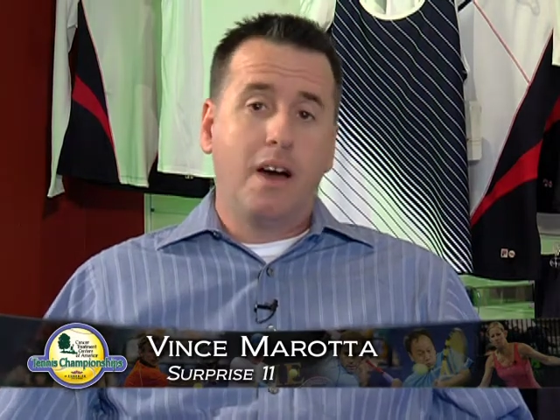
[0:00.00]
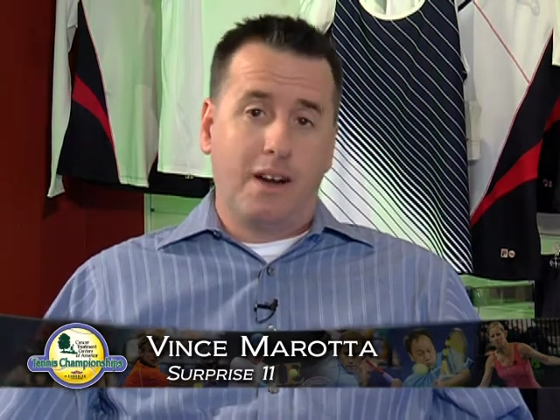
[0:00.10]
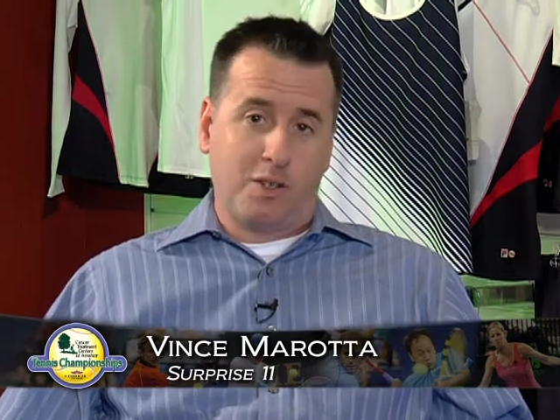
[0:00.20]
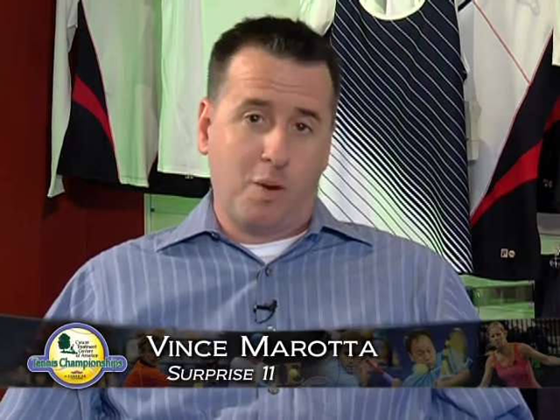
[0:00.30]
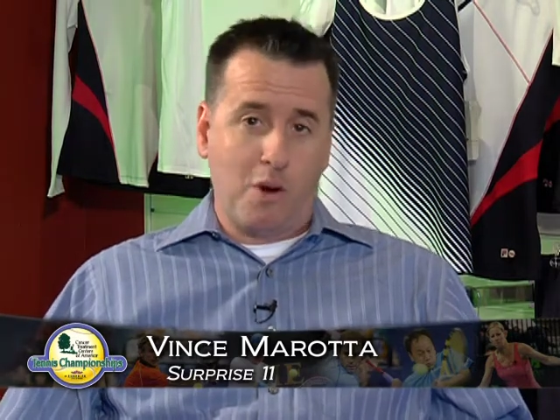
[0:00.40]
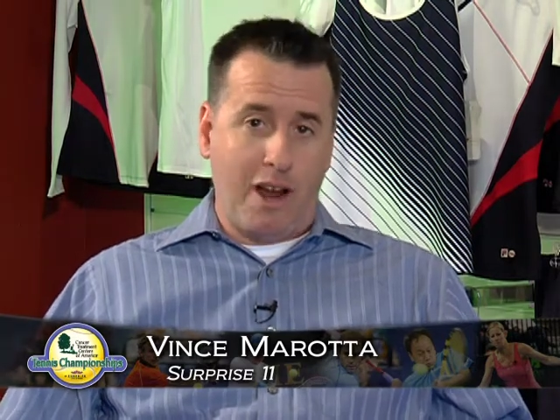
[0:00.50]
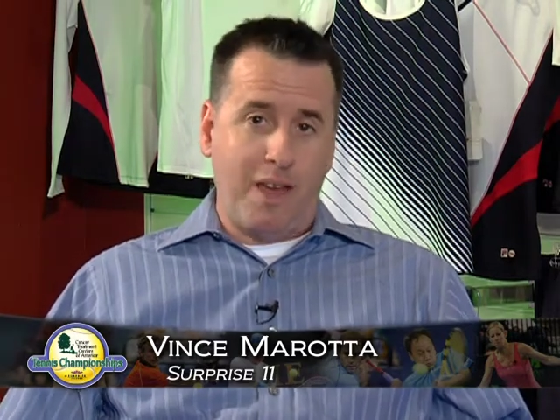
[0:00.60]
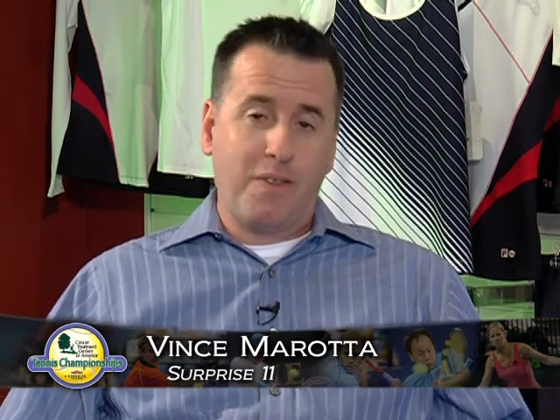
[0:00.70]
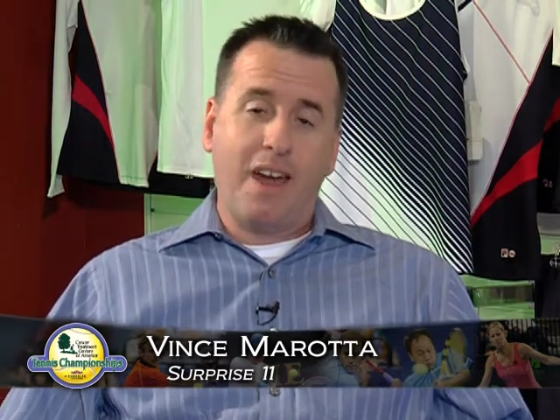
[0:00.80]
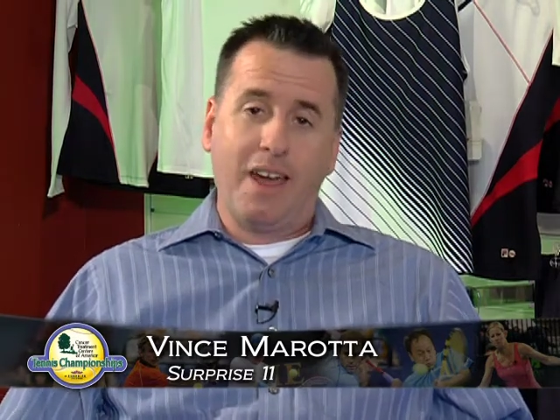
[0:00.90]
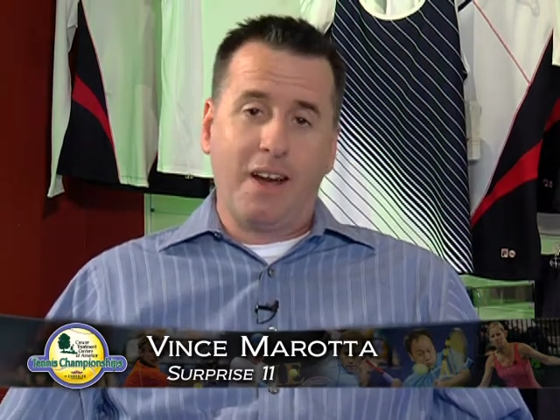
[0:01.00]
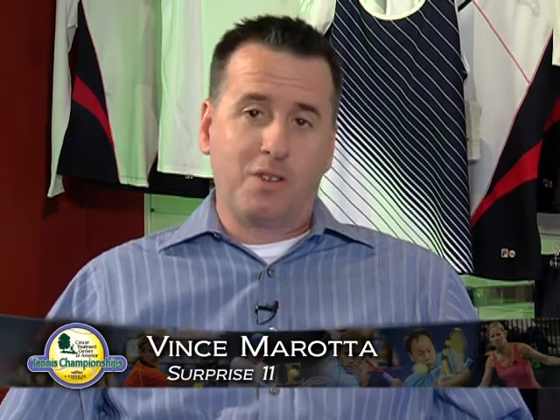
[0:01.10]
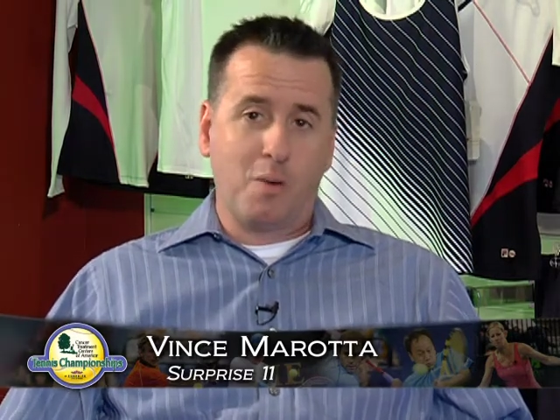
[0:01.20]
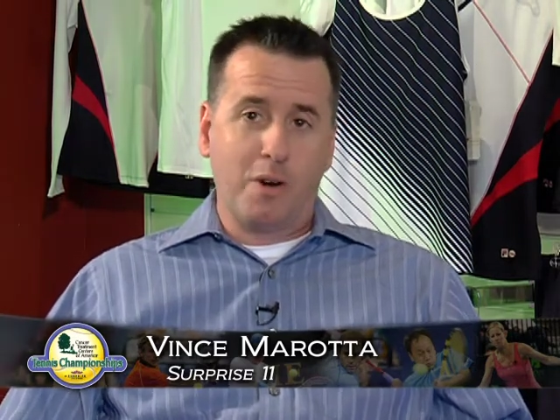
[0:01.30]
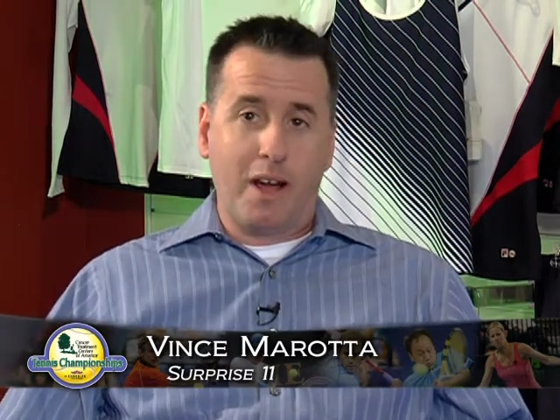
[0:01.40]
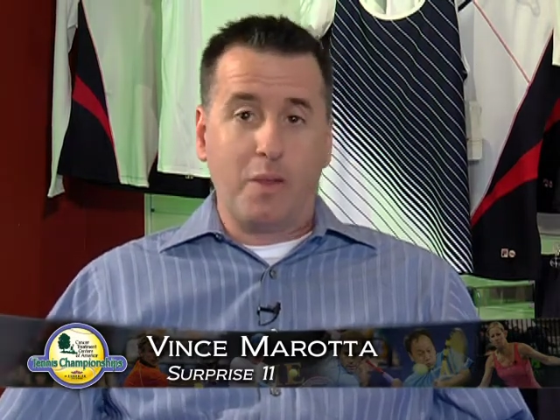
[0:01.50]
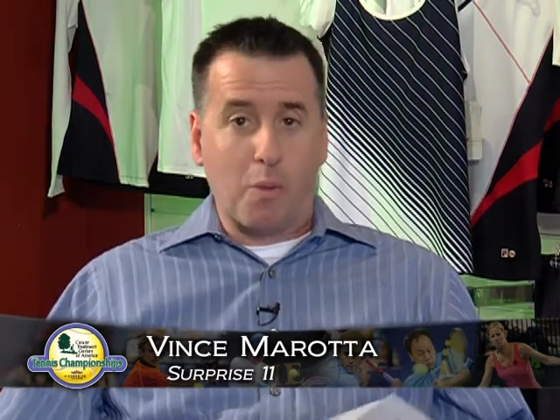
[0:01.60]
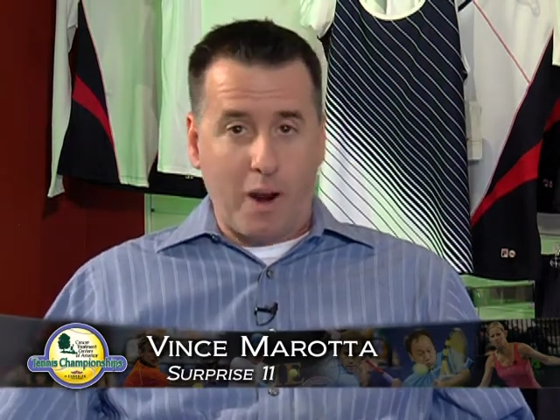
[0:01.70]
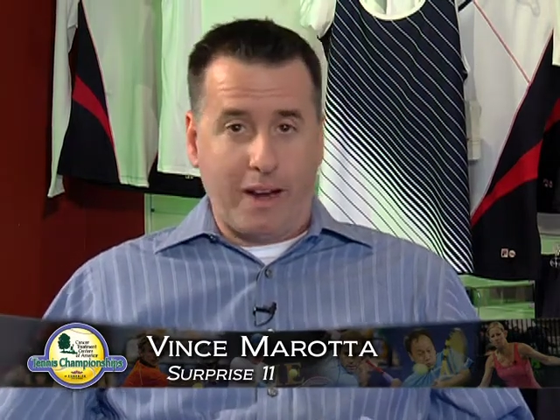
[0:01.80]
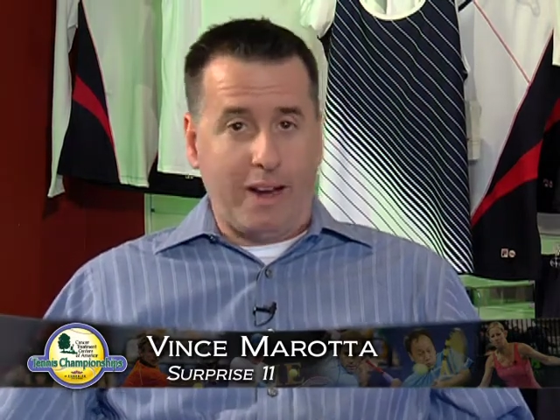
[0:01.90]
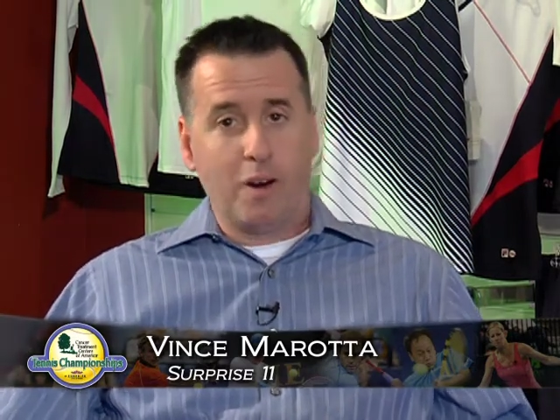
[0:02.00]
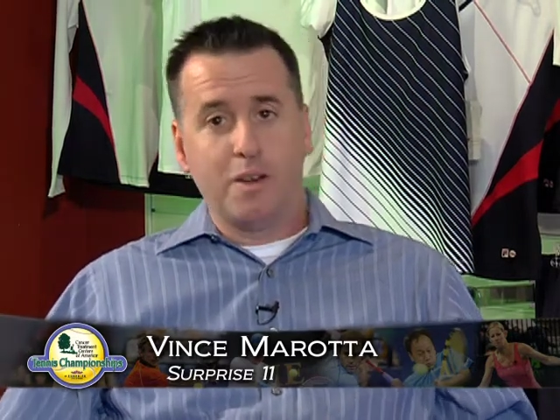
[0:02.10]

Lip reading: October 8th and October 9th, right here